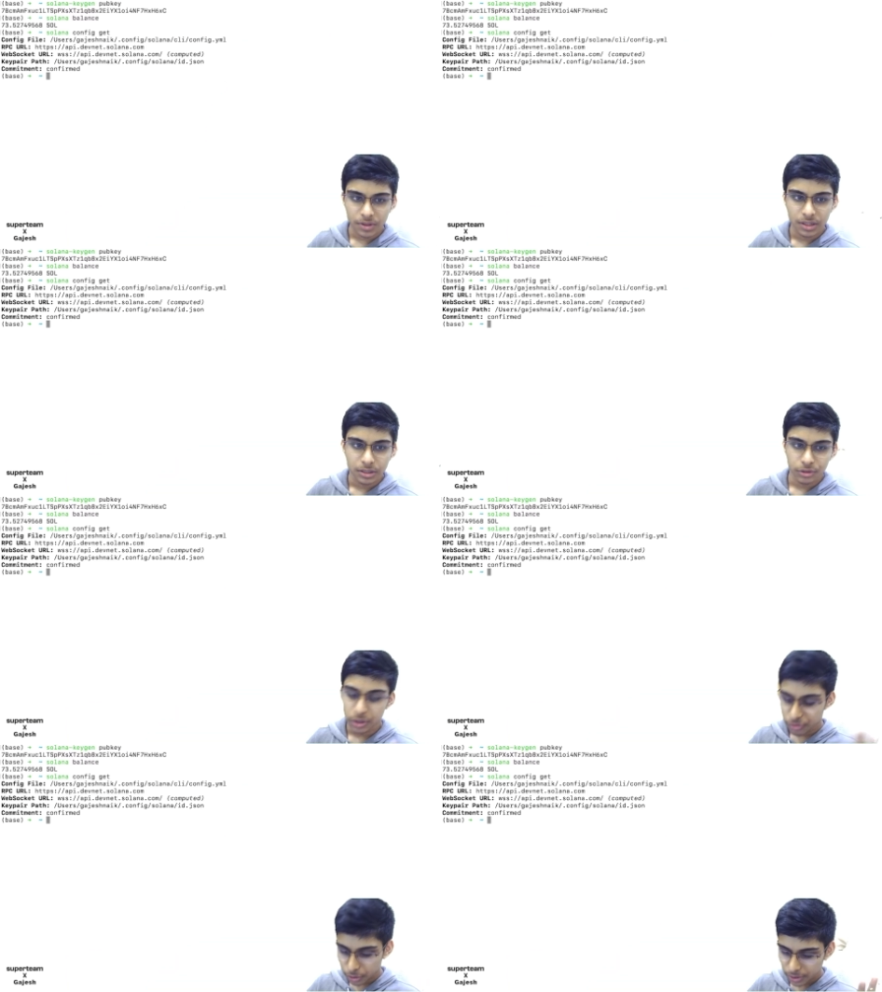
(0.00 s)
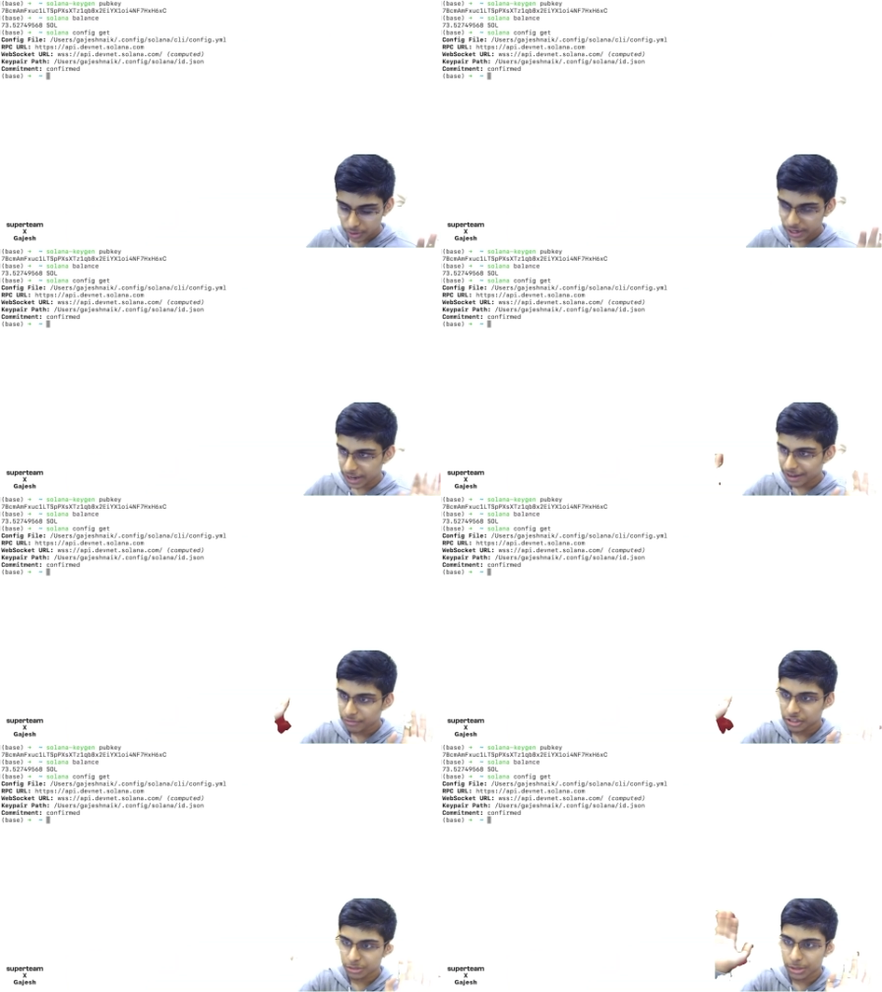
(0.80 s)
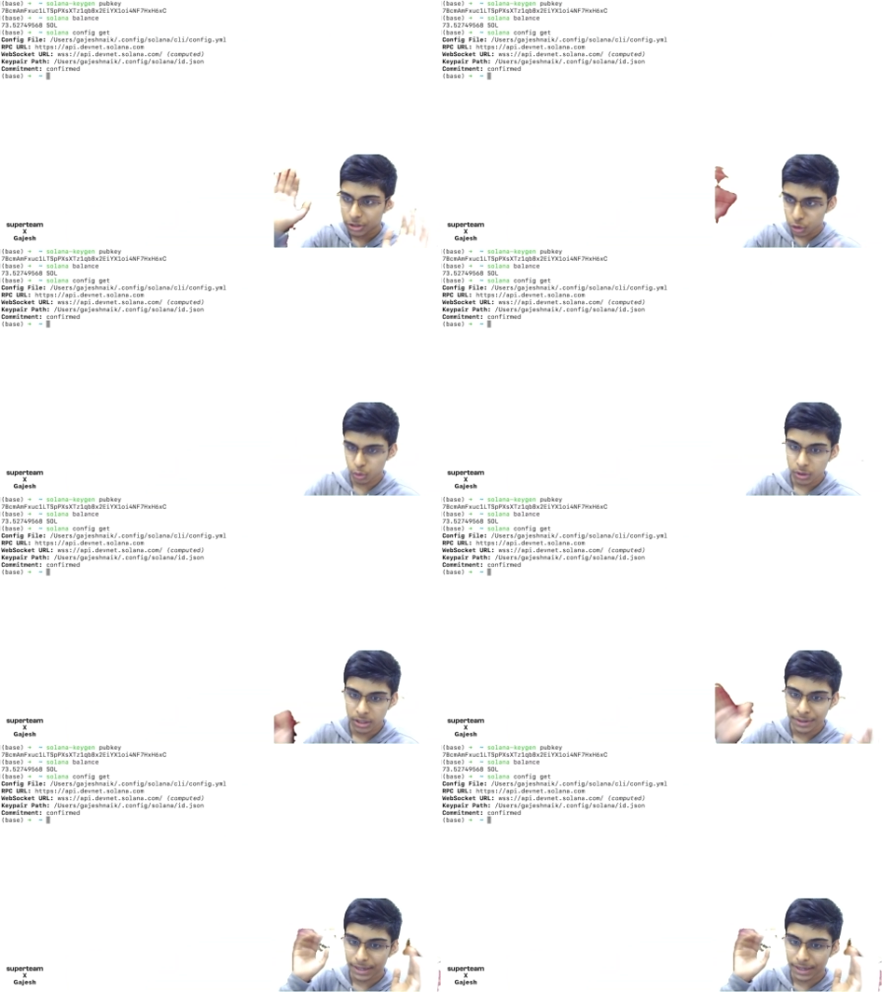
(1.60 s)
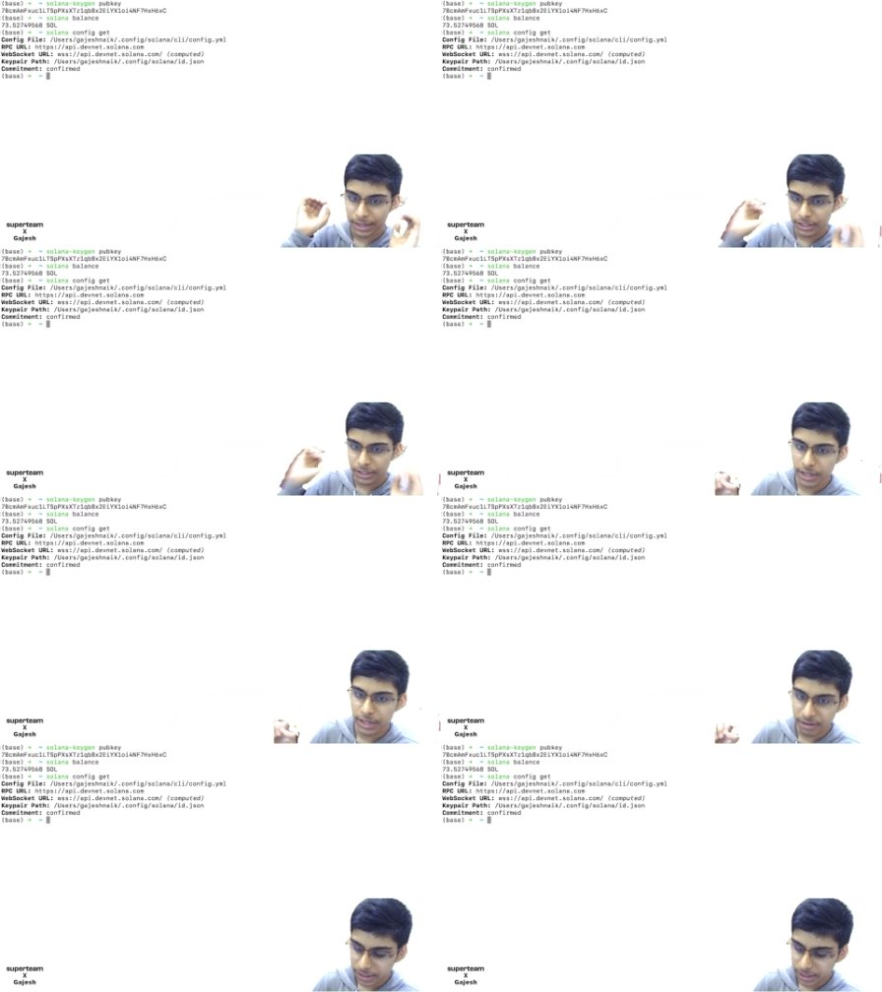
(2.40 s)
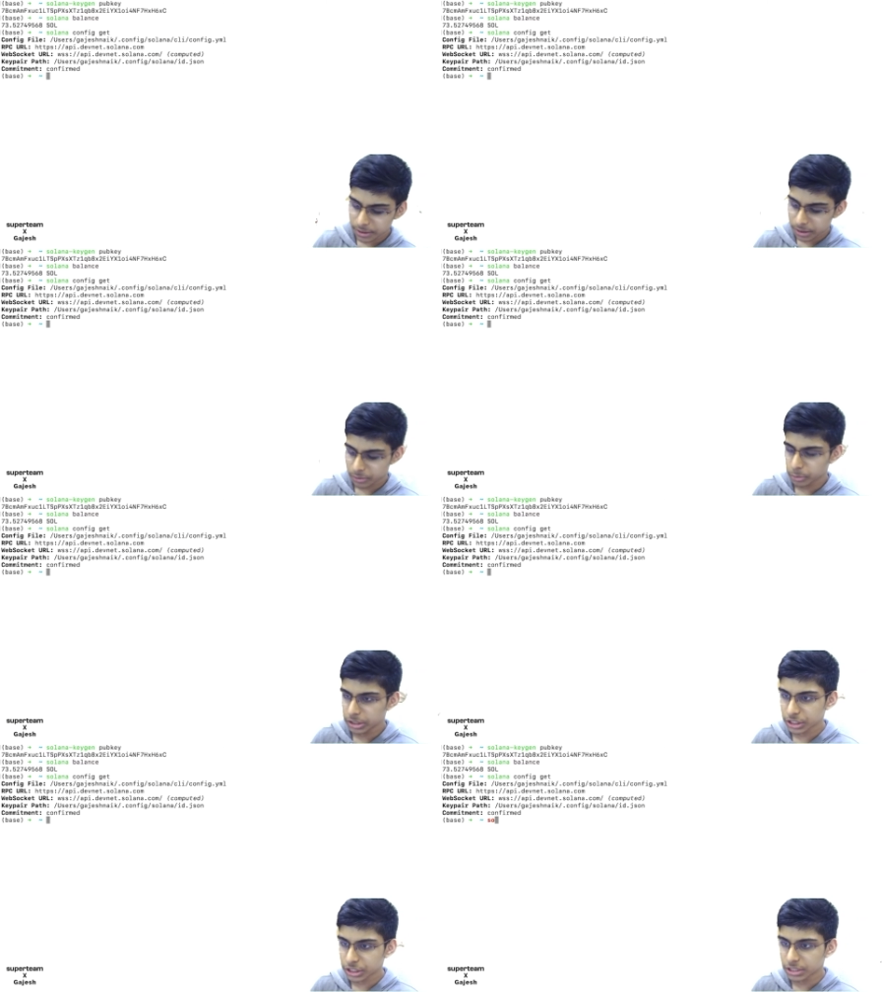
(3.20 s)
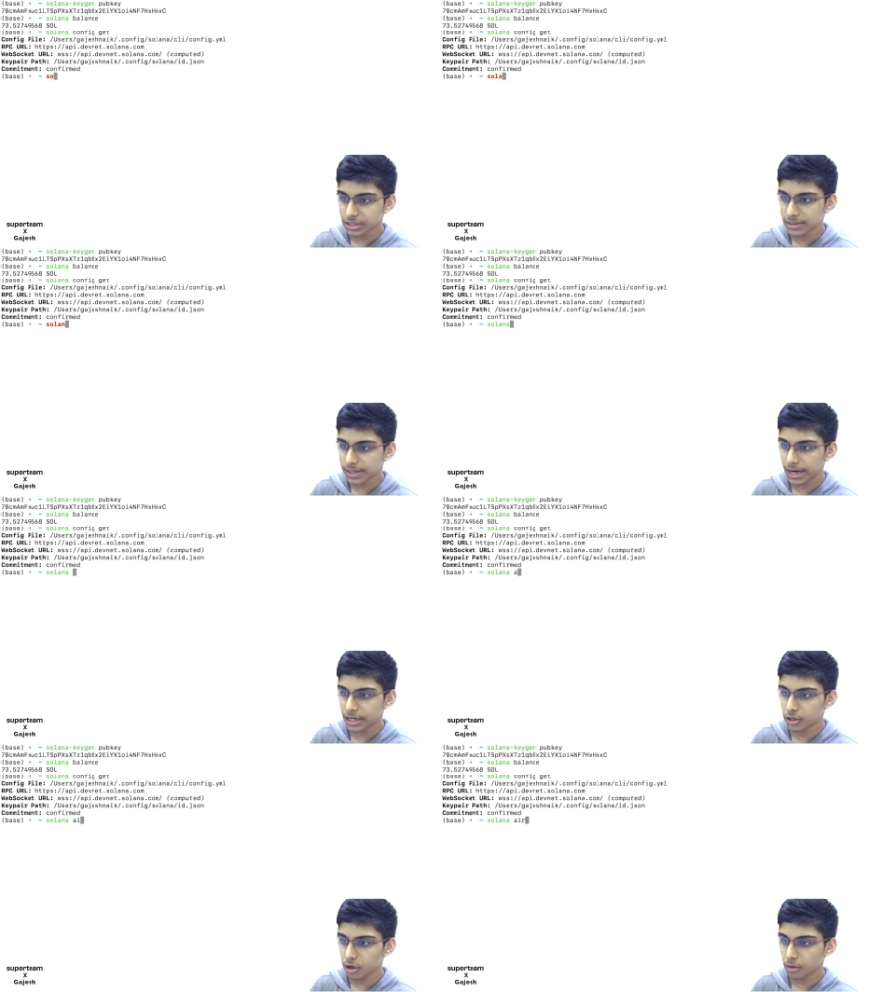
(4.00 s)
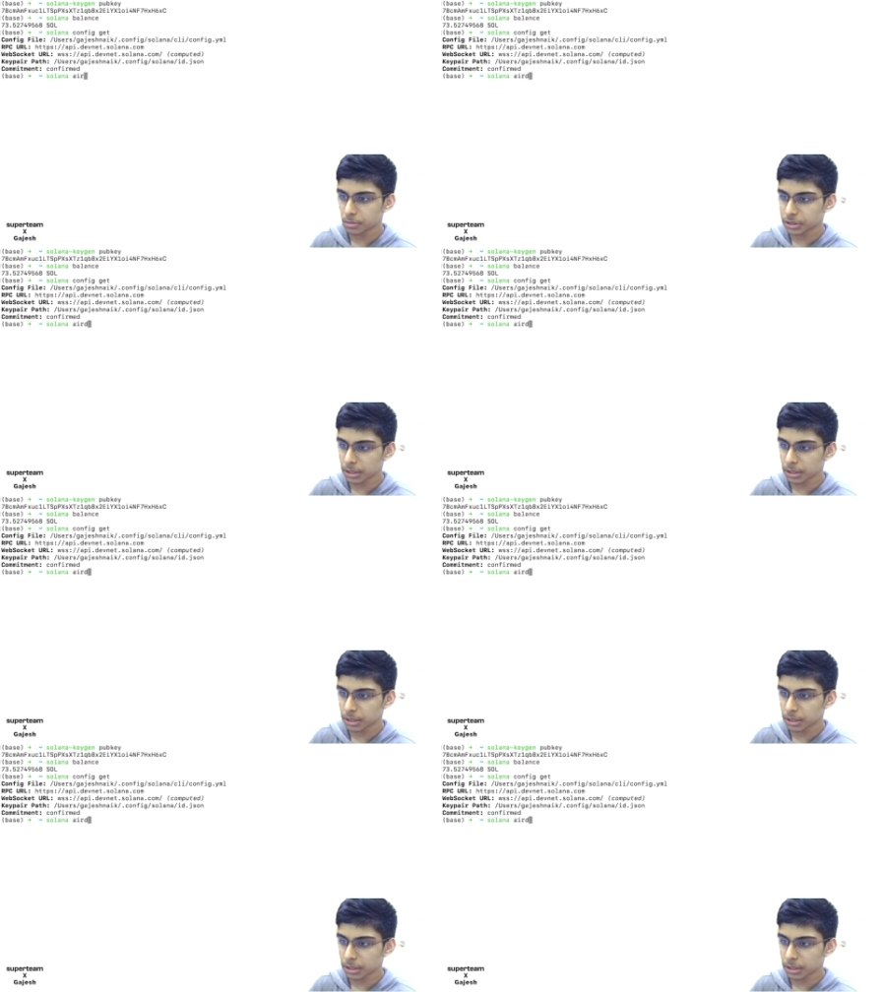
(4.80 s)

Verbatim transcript: So if you don't have this much SOL in your devnet, you just airdrop some.